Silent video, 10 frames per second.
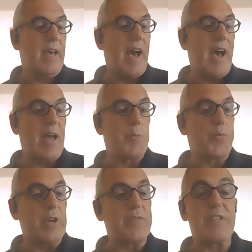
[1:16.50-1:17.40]
And
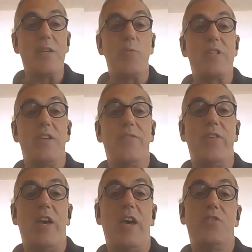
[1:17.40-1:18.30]
previously was
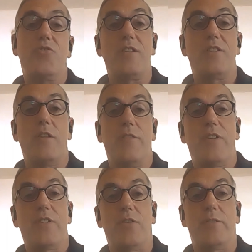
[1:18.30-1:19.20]
a trade union
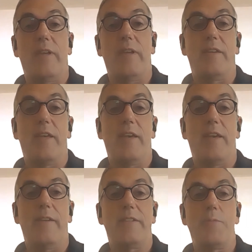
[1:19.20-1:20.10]
official in
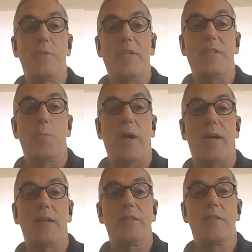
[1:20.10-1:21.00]
the dim and distant
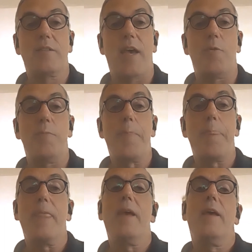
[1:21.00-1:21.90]
past. So
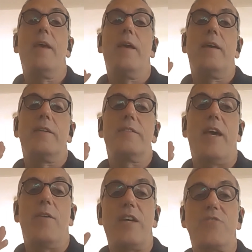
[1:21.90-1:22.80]

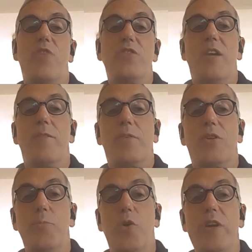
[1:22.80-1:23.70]
that's Roger.
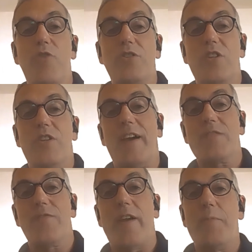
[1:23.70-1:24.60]
Good morning, Roger.
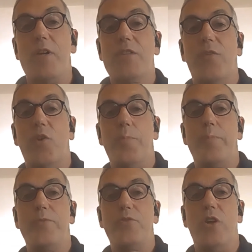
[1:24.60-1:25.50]
Thanks very much for
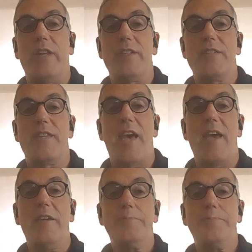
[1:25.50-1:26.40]
joining us today.